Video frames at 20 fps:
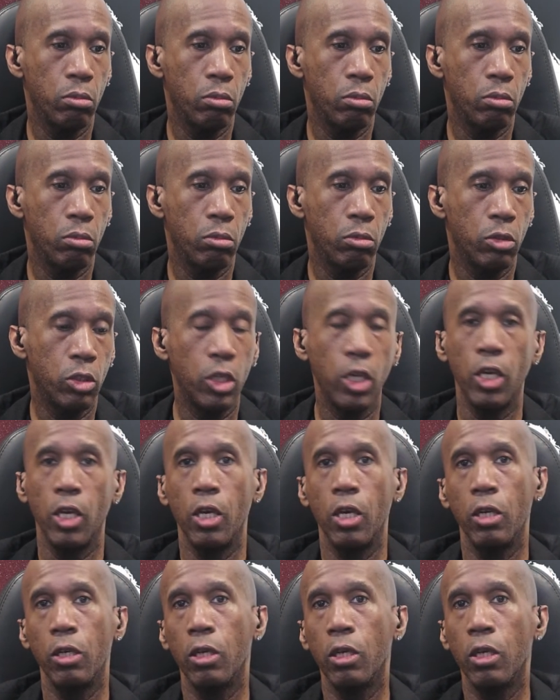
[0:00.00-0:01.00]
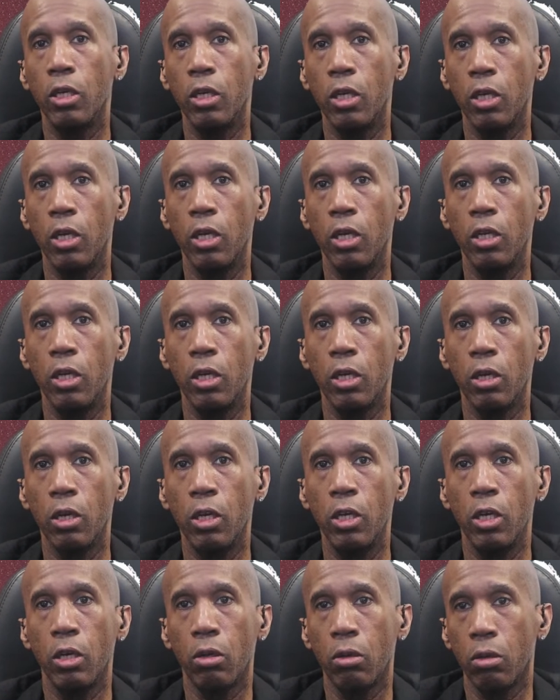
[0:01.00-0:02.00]
see
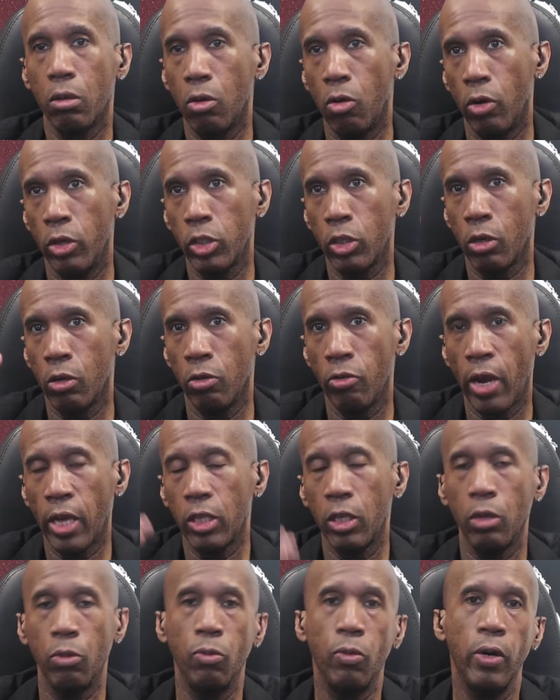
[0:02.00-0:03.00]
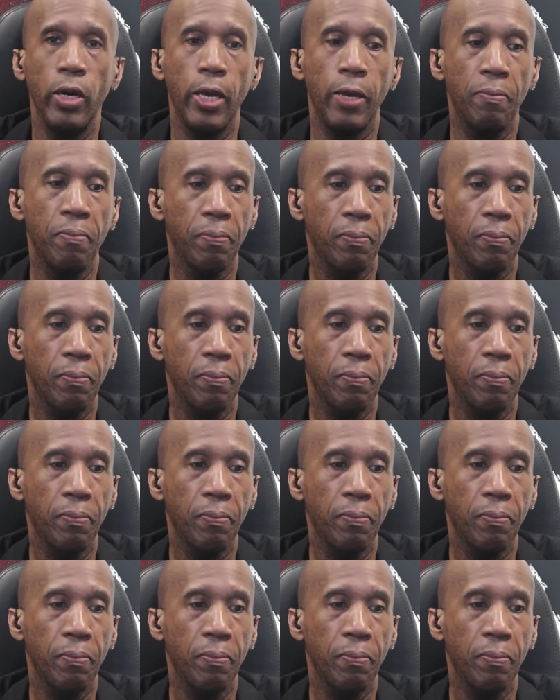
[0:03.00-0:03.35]
in a course correcting way.